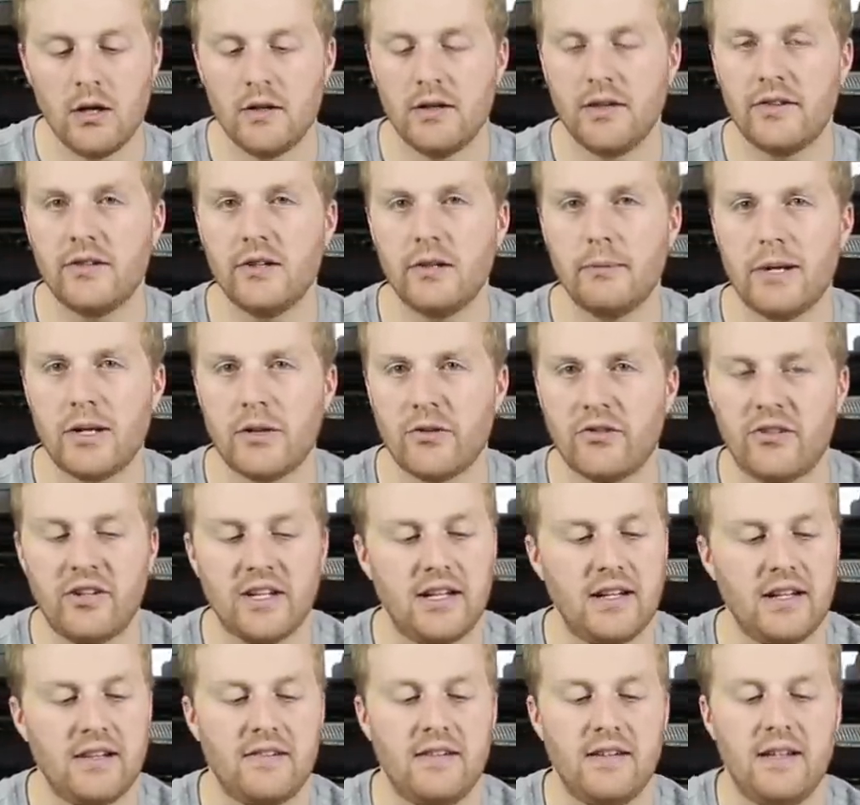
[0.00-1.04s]
This little metal
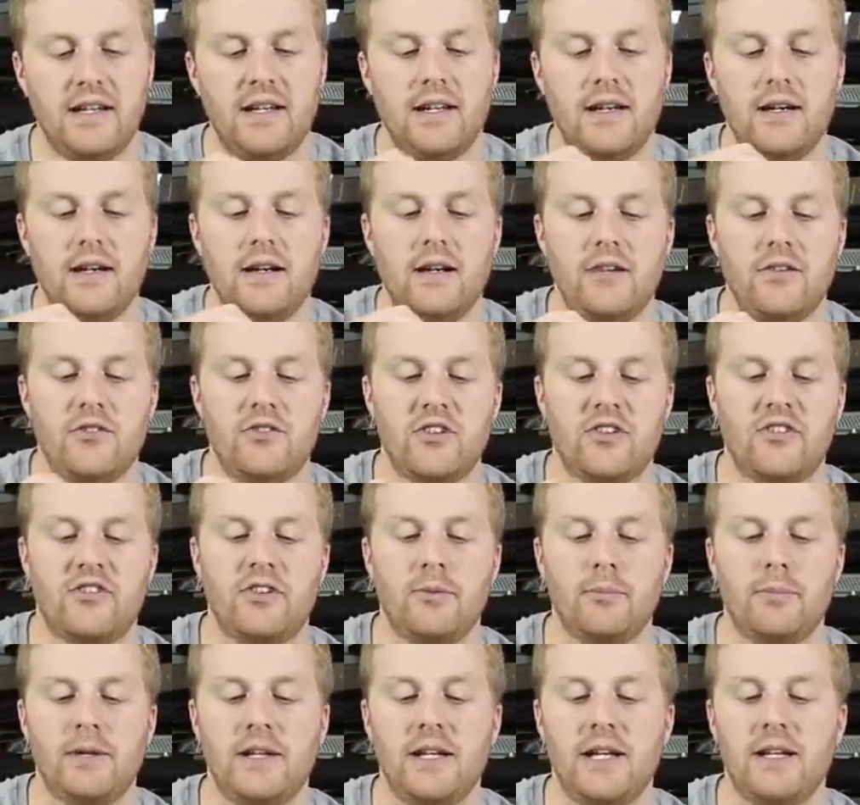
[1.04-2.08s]
stick you see here is just
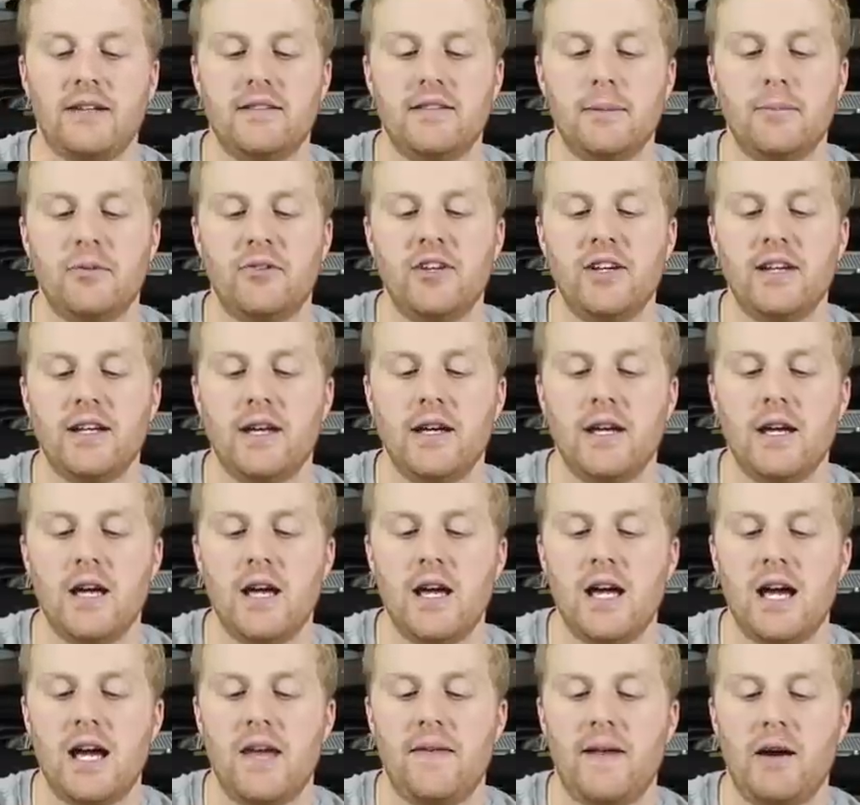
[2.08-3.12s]
simply a dipstick,
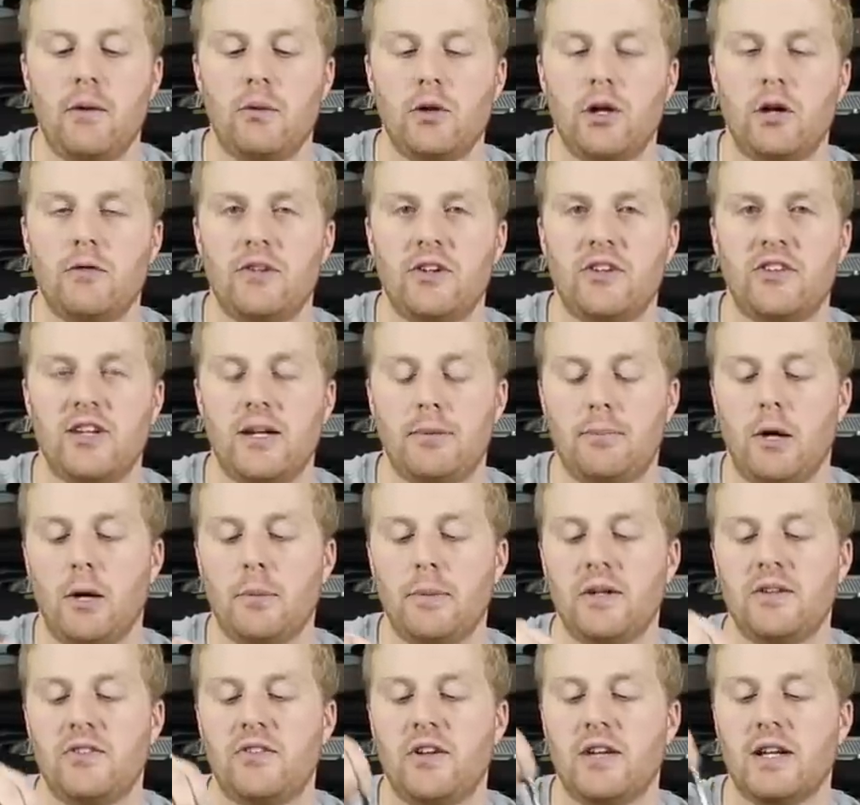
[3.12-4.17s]
and that will obviously
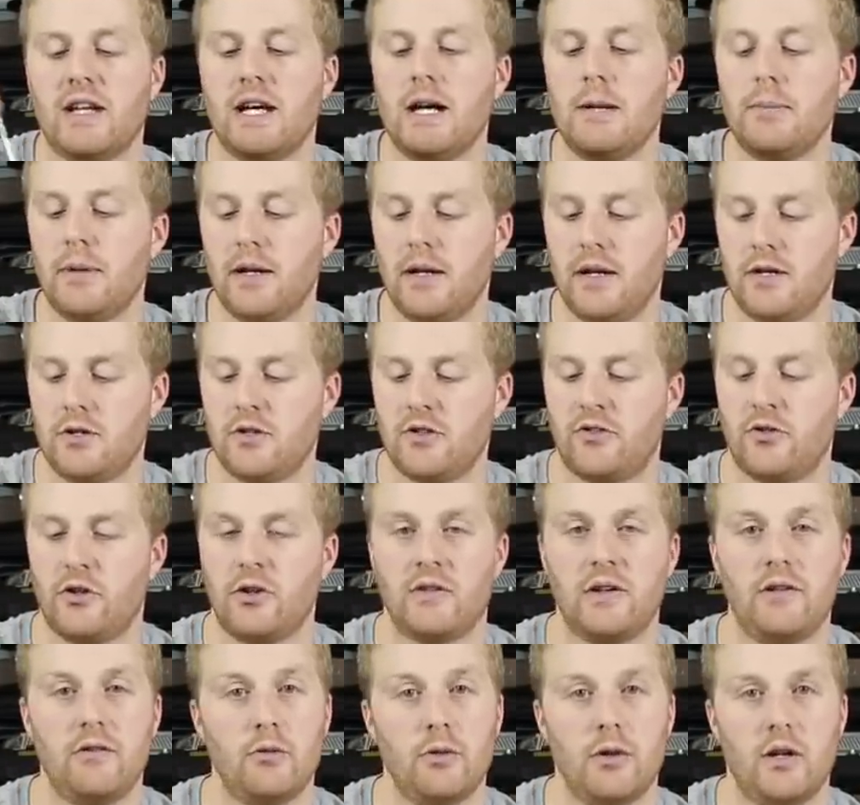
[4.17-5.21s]
pop into the cup and just sort
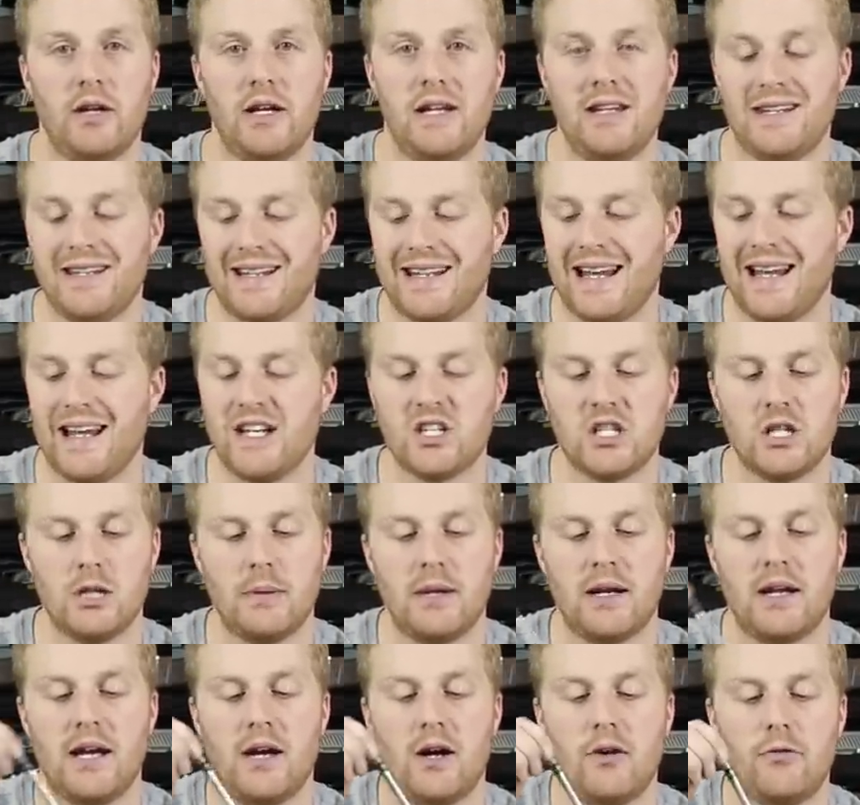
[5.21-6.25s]
of give you an indication
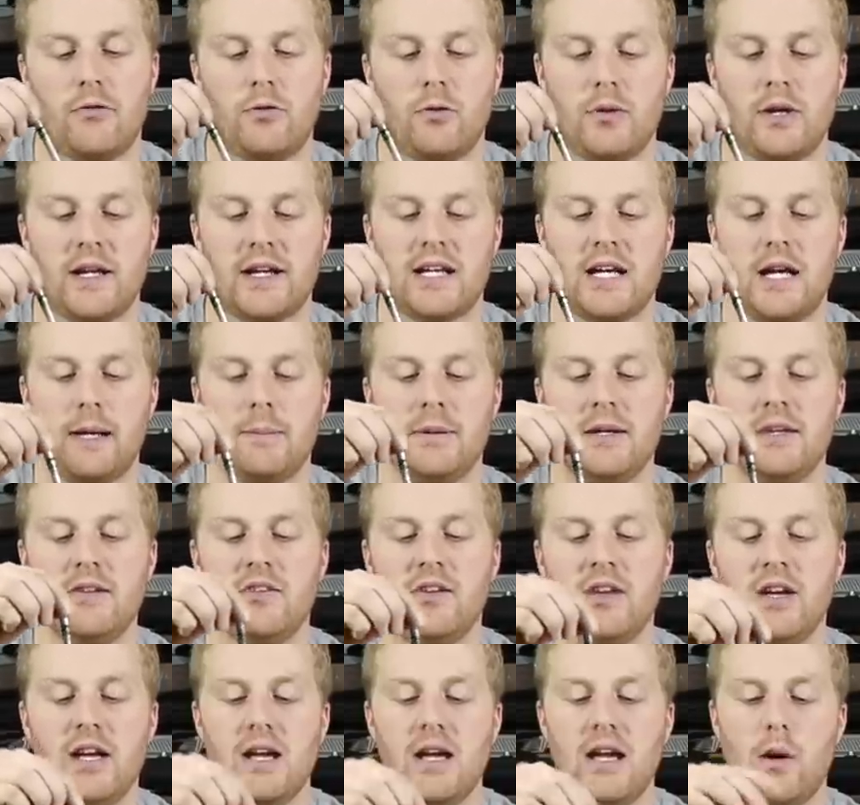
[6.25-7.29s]
about how full that cup
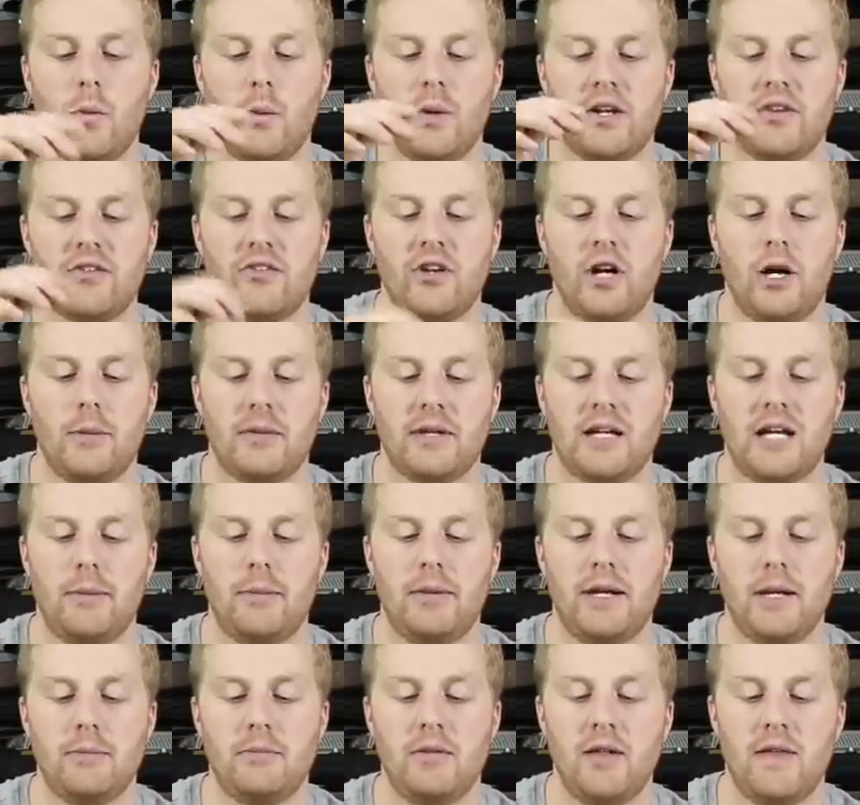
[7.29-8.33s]
is and when it's time to come
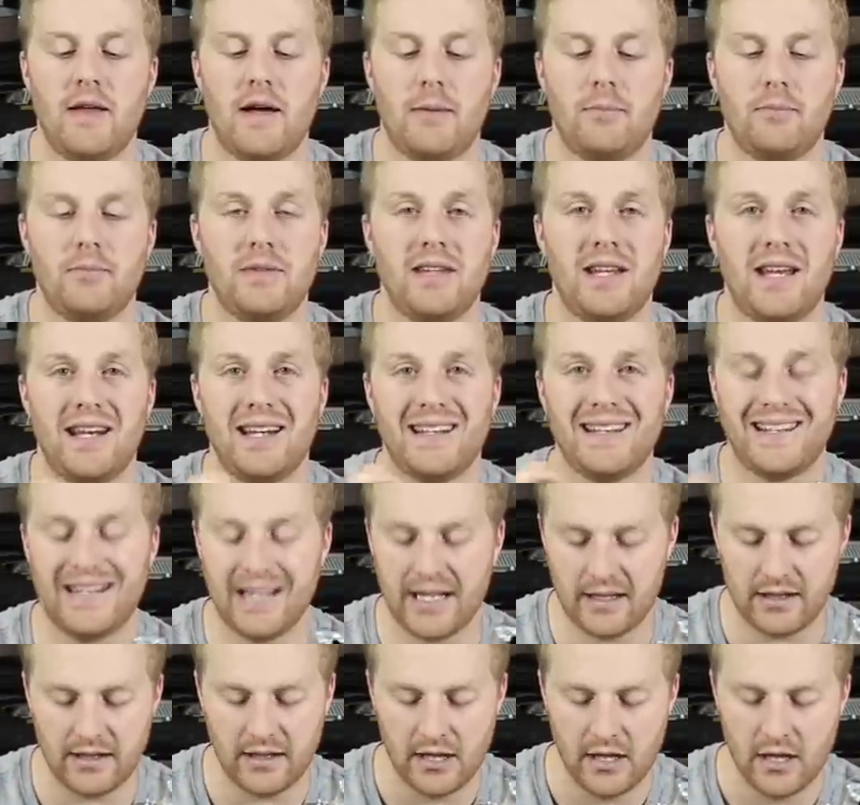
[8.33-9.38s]
and empty that. And
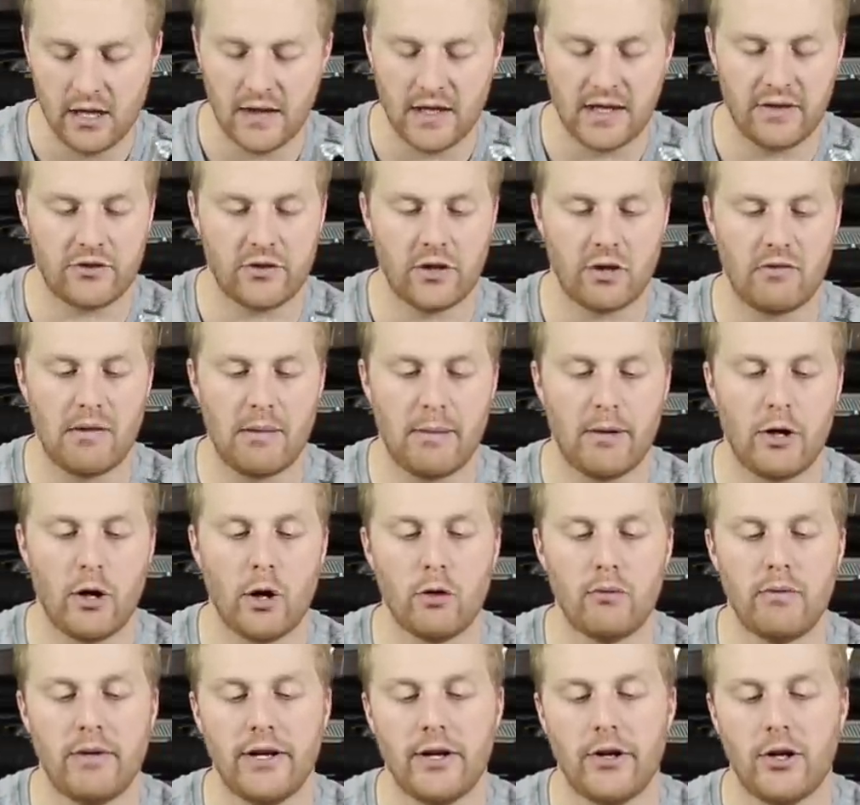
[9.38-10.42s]
again, that's got a rubber
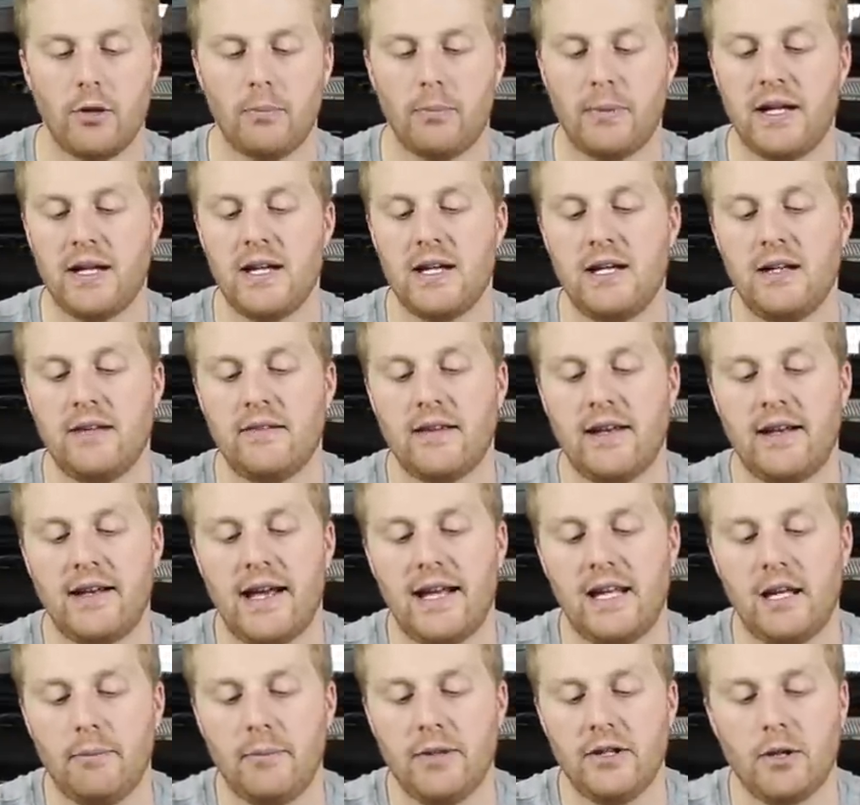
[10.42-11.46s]
O-ring on it, but it is an
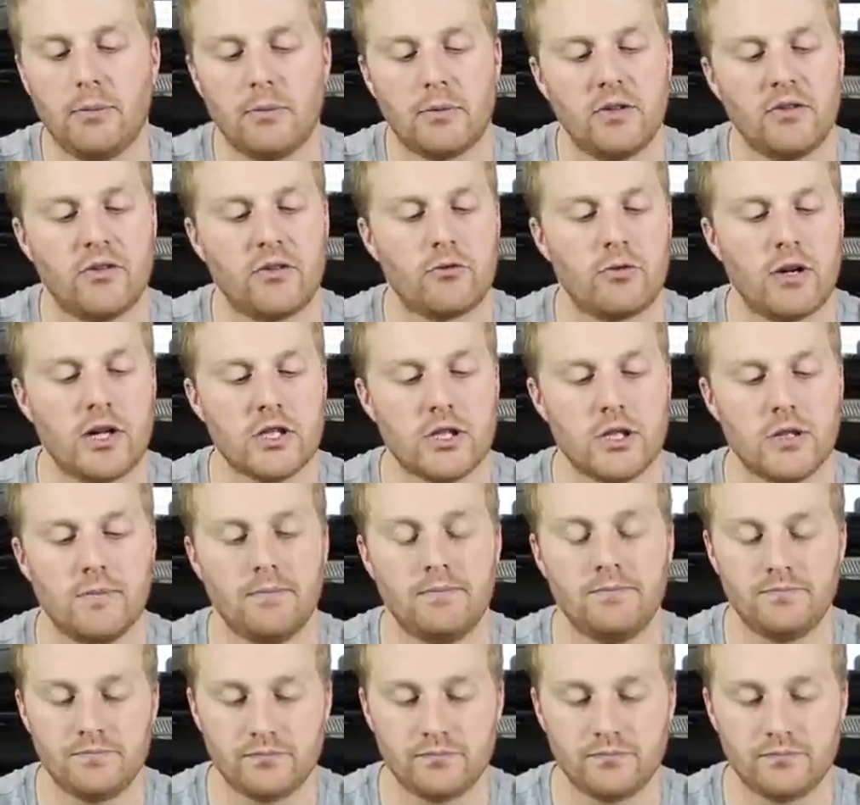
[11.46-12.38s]
aluminium construction.